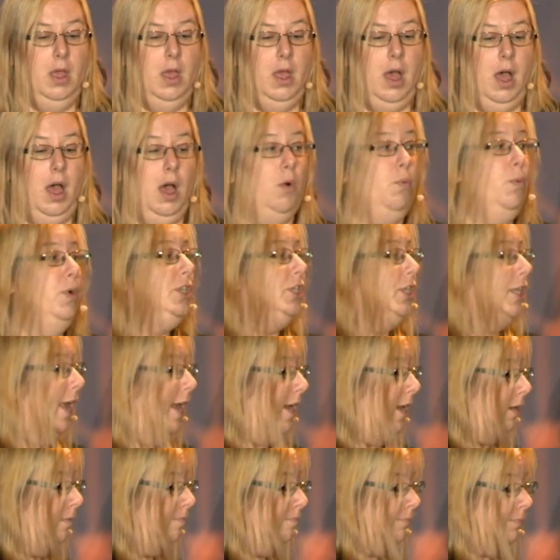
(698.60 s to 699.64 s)
uh, which
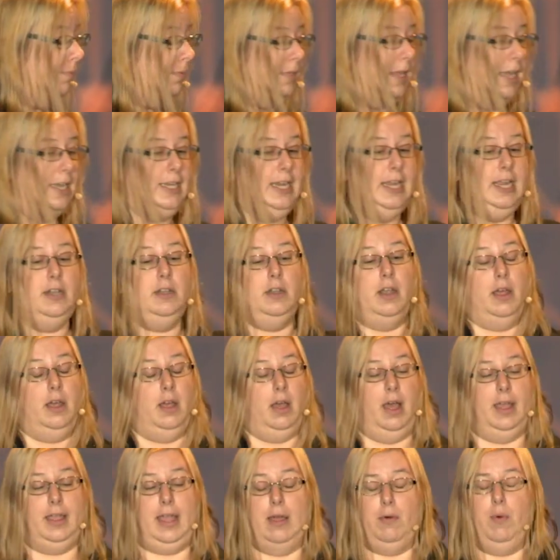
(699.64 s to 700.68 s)
they, they did. And
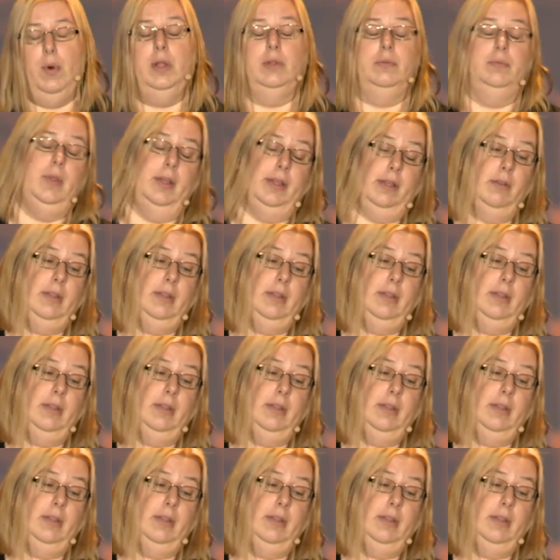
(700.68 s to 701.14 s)
I, I well,